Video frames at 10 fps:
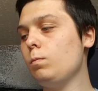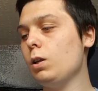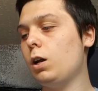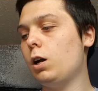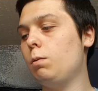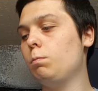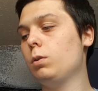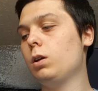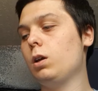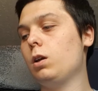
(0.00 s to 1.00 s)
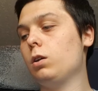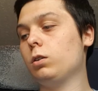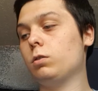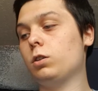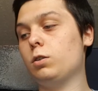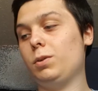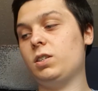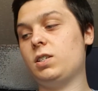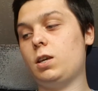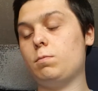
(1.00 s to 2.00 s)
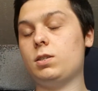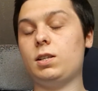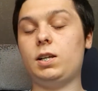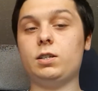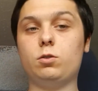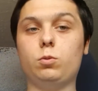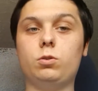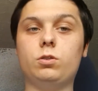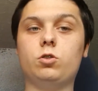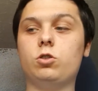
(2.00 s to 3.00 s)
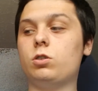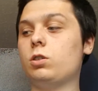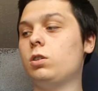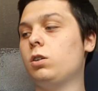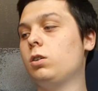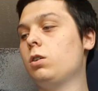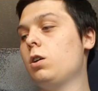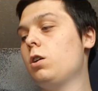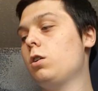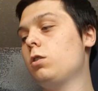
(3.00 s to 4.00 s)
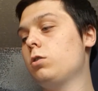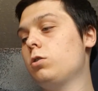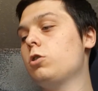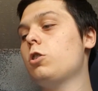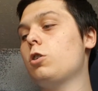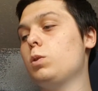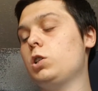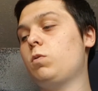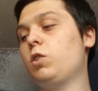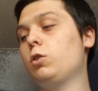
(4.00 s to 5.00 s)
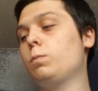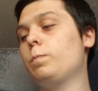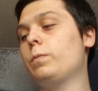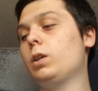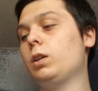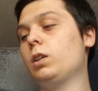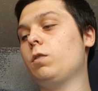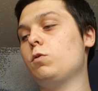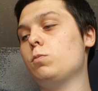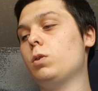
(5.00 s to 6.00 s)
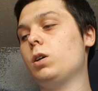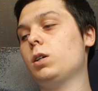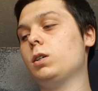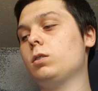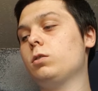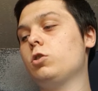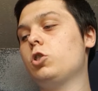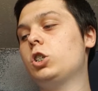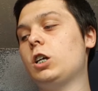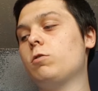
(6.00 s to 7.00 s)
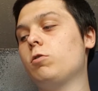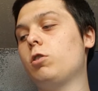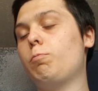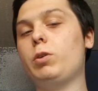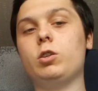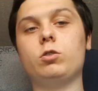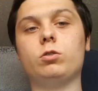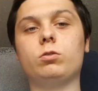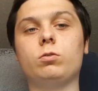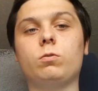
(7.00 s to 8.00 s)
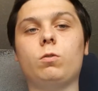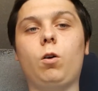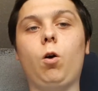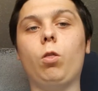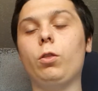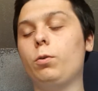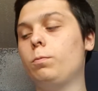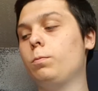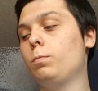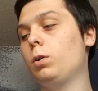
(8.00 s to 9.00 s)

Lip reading: It's going to be the same as the last ones, just going to show you each film and give you my general opinion on them.